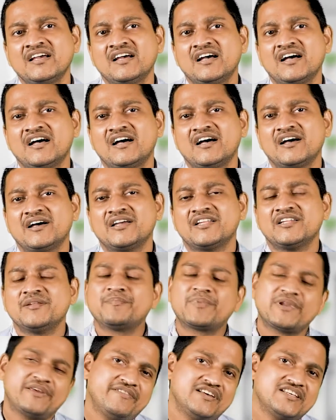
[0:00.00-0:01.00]
in the
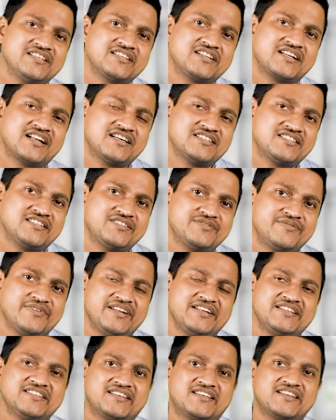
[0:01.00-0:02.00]
previous classes
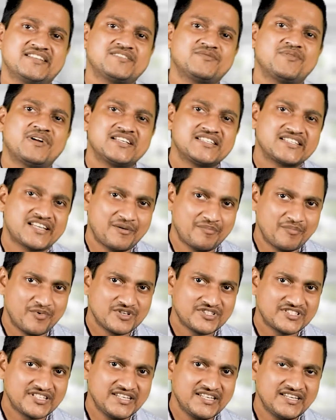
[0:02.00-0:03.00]
we discussed what is
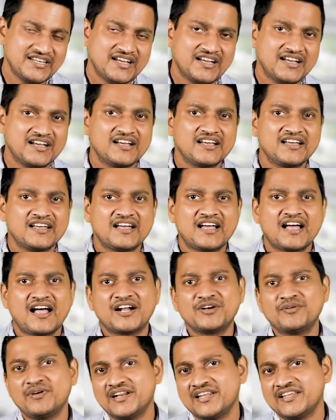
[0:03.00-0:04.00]
composting,
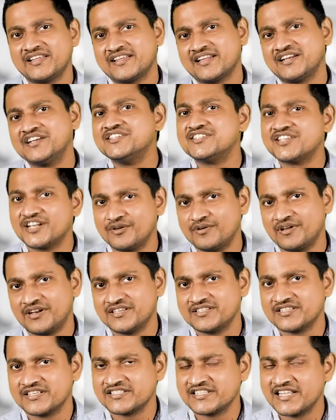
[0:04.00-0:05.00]
advantages and
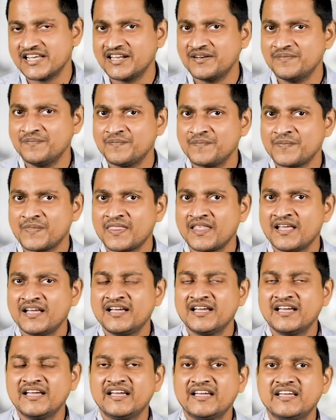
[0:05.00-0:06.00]
disadvantages there.
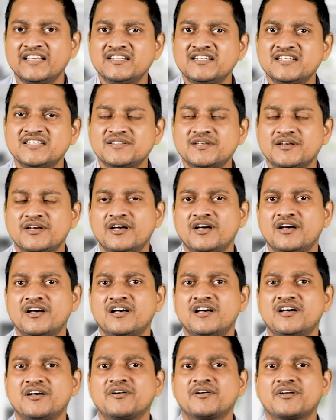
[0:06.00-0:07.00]
In this
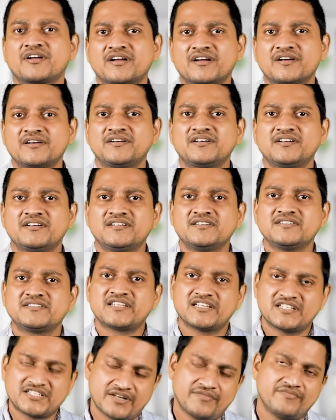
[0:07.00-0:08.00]

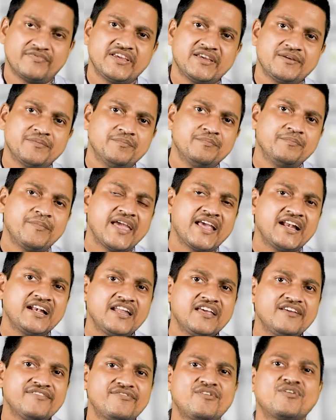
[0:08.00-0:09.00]
session we
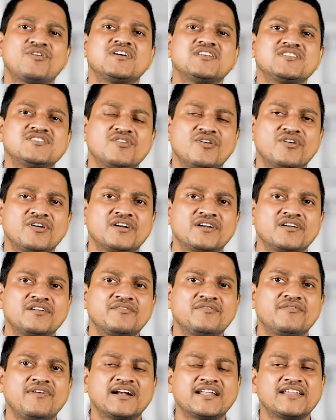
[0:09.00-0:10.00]
mainly focus on
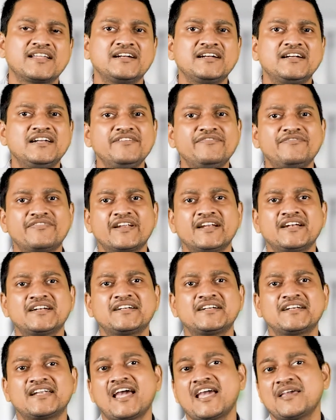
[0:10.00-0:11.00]
what are the
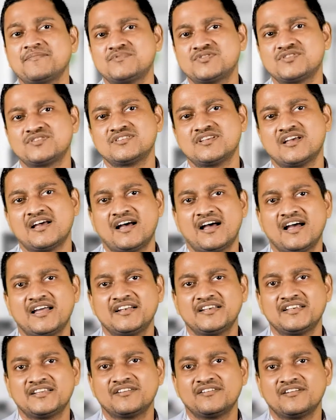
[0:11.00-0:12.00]
different types
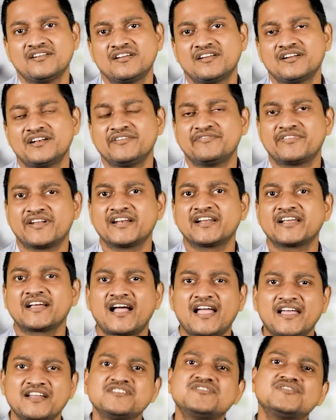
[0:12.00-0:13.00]
and different
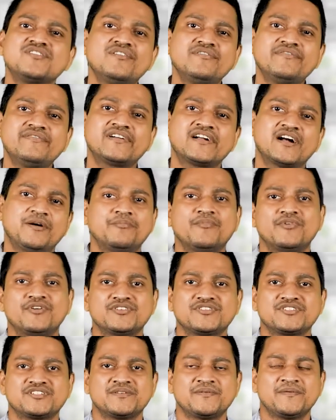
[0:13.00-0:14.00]
kinds of
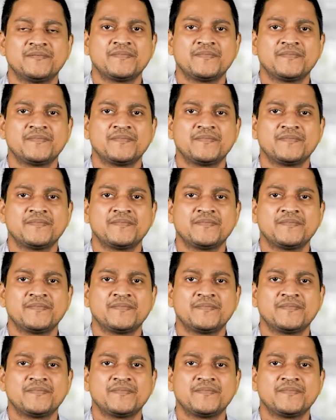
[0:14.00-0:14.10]
compost.